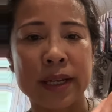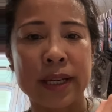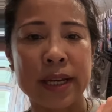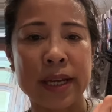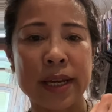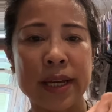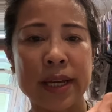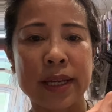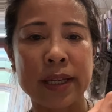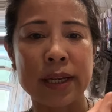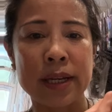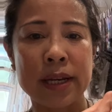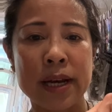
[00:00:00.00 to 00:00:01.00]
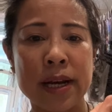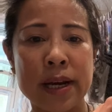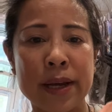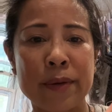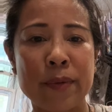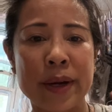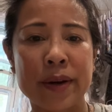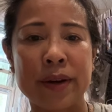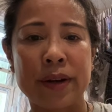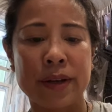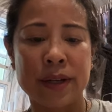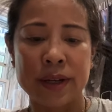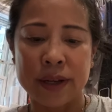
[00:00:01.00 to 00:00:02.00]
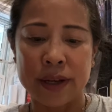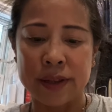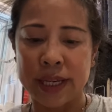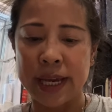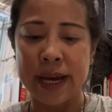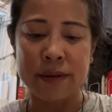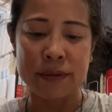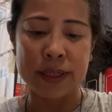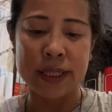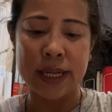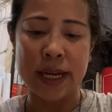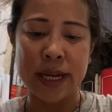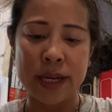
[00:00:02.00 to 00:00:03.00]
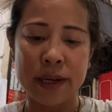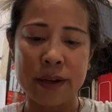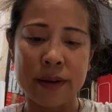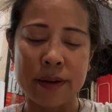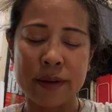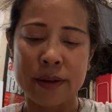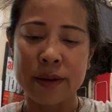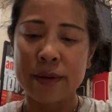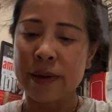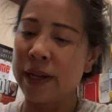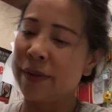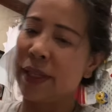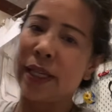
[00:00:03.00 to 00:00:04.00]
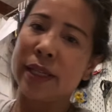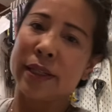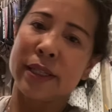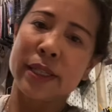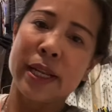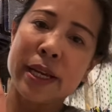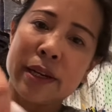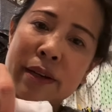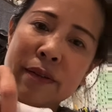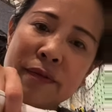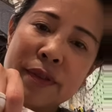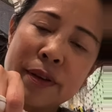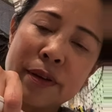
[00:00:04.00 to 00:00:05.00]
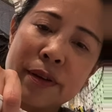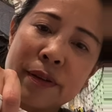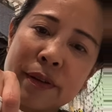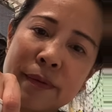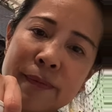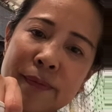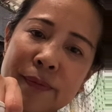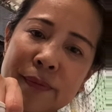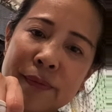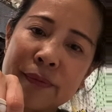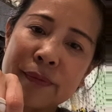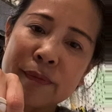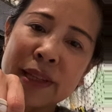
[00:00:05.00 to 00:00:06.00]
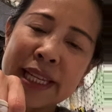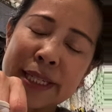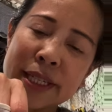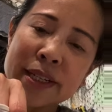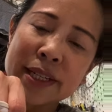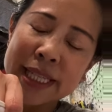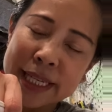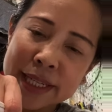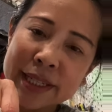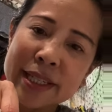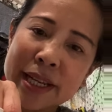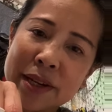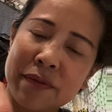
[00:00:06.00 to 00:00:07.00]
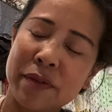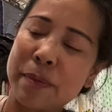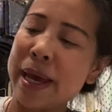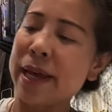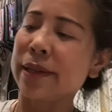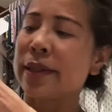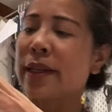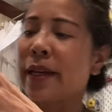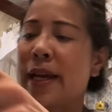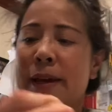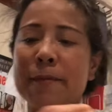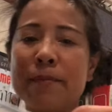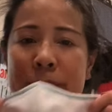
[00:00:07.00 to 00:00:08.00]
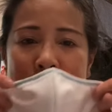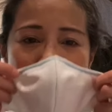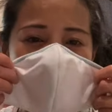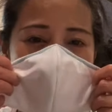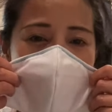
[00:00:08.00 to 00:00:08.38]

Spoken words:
and I wear it on the outside, on the inside of the, place it on the inside of the mask, okay? So,